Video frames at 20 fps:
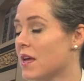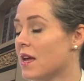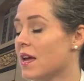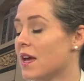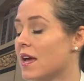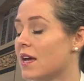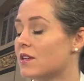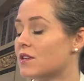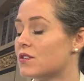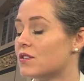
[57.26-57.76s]

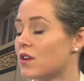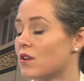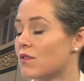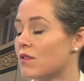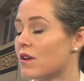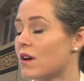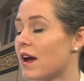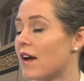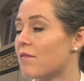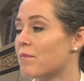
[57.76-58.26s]
And so
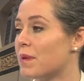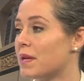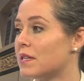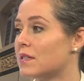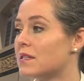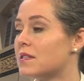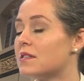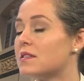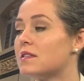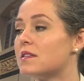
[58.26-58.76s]
there have been
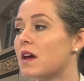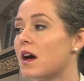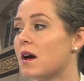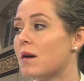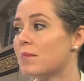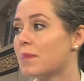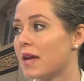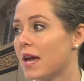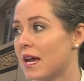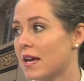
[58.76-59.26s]

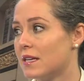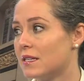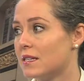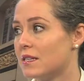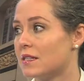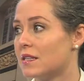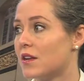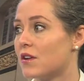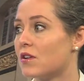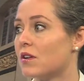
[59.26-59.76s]
some
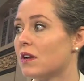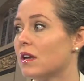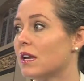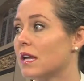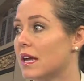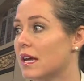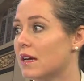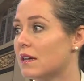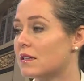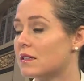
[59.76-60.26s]
cases that are
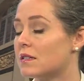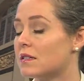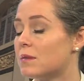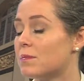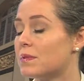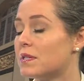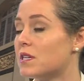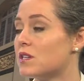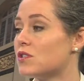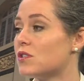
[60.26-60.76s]
linked to
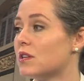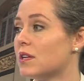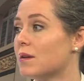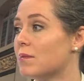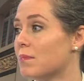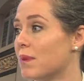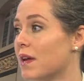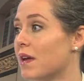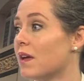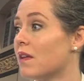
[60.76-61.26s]
potentially
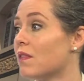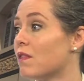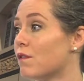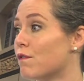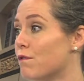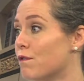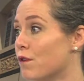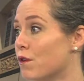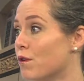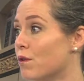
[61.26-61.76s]
it being the
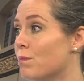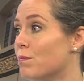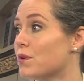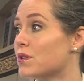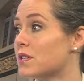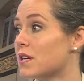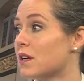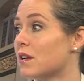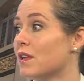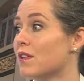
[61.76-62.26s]
food,
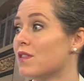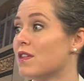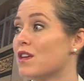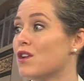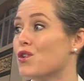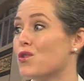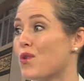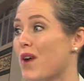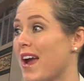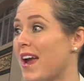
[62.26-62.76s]
particularly
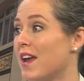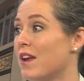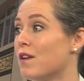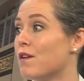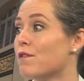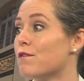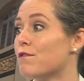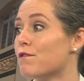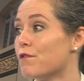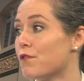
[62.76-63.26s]
the
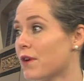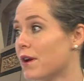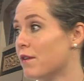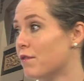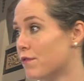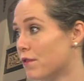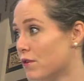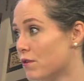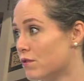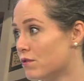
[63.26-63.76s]
grain-free
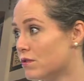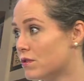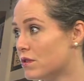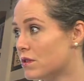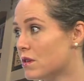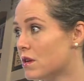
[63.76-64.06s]
foods.